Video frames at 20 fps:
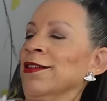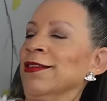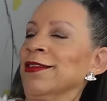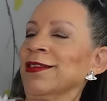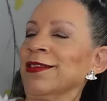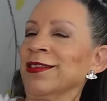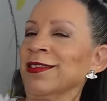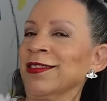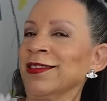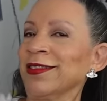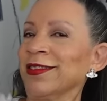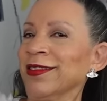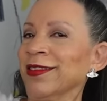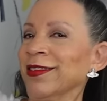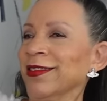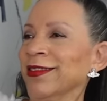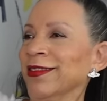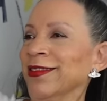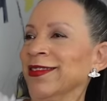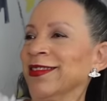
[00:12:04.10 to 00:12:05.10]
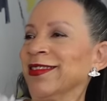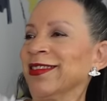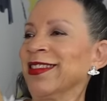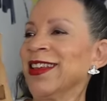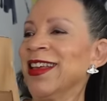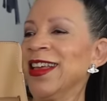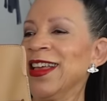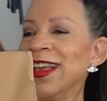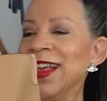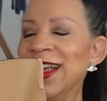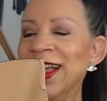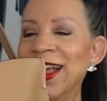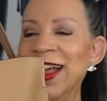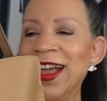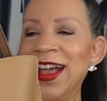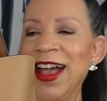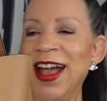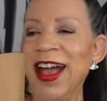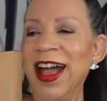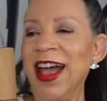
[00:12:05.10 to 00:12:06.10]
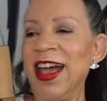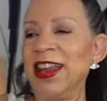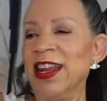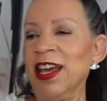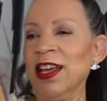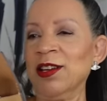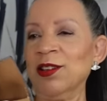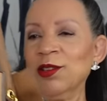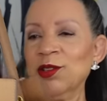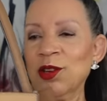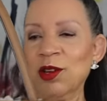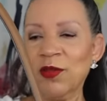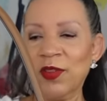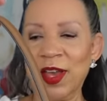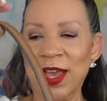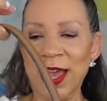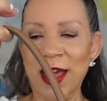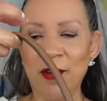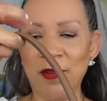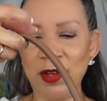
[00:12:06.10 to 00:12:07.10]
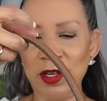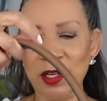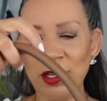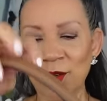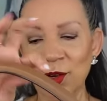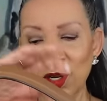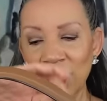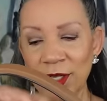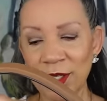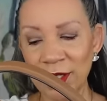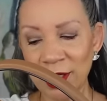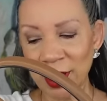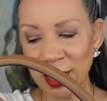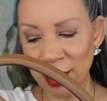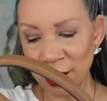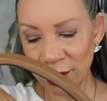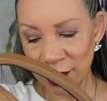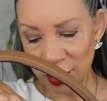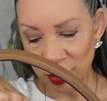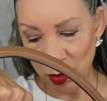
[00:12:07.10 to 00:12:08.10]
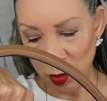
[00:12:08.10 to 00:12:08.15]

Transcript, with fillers: and I don't know if I have it in here because there's a